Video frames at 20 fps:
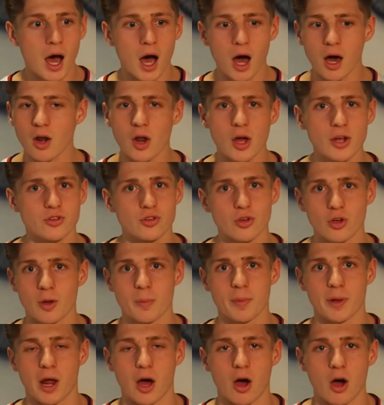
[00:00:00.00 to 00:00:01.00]
I like doing a
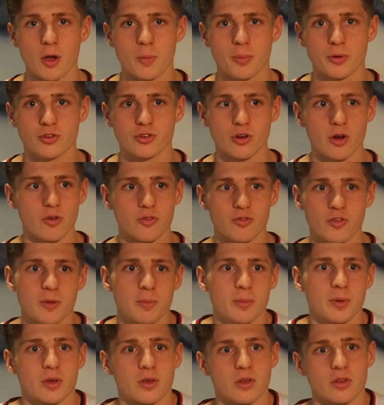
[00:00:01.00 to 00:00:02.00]
bit of hypertrophy
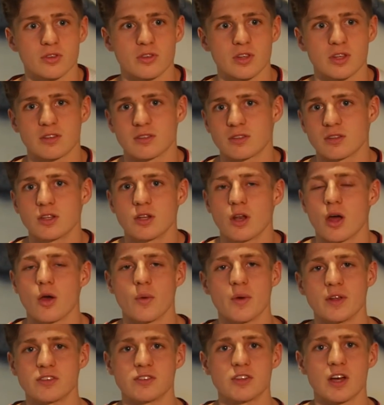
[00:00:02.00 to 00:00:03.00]
because it's
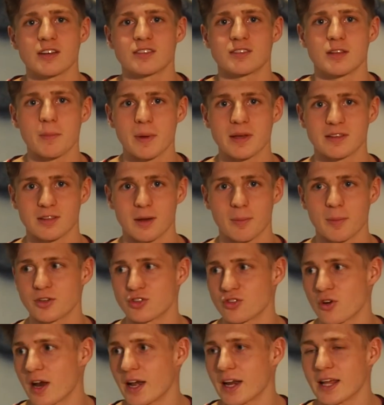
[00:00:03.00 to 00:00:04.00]
nice to mix up my
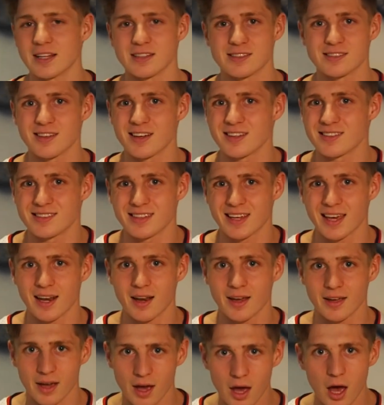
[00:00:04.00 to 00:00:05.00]
training. It's nice to get
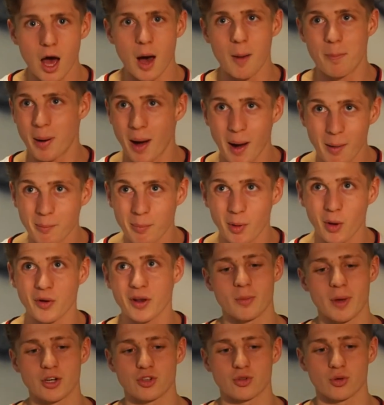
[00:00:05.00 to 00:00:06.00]
like a pump on,
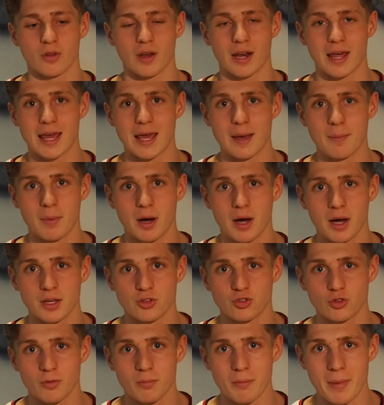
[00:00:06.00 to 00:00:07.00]
make sure that I hit my
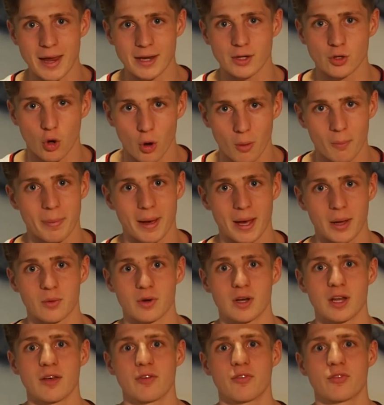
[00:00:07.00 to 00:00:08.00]
sort of main compound
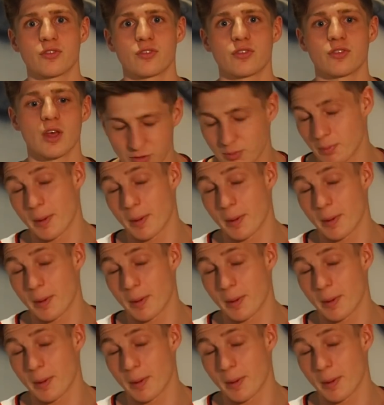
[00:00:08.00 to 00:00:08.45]
lifts.